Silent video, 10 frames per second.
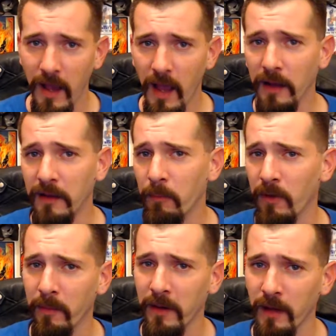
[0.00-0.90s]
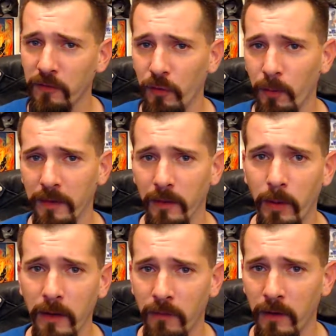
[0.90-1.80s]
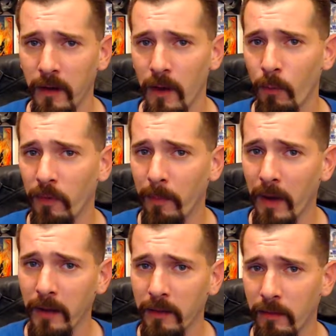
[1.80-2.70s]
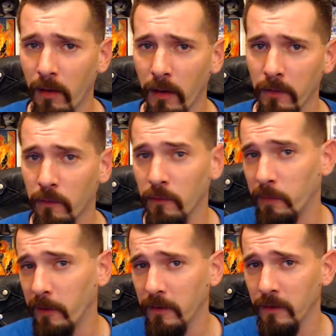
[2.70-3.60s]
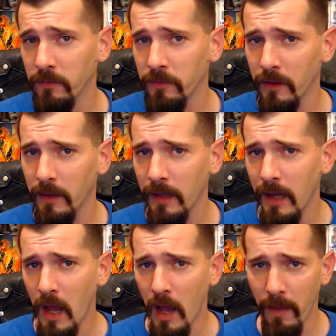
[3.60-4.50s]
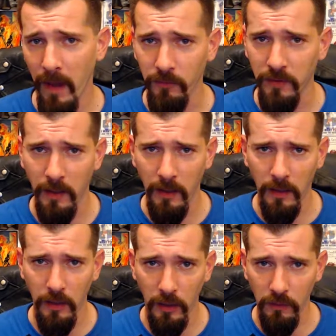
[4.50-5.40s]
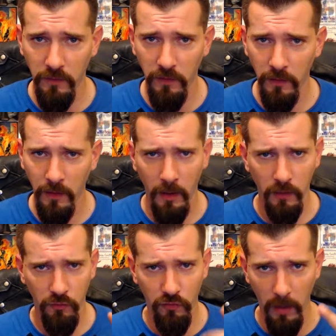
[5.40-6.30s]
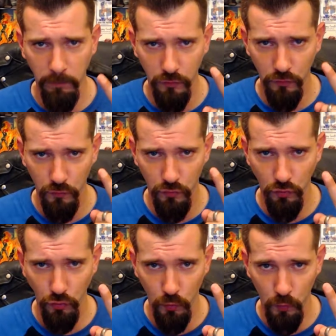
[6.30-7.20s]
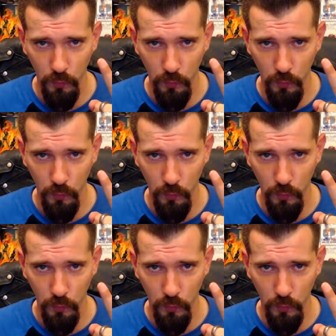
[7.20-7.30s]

and today we're coming at you with a quick video with my thoughts, spoiler free, about It Chapter 2.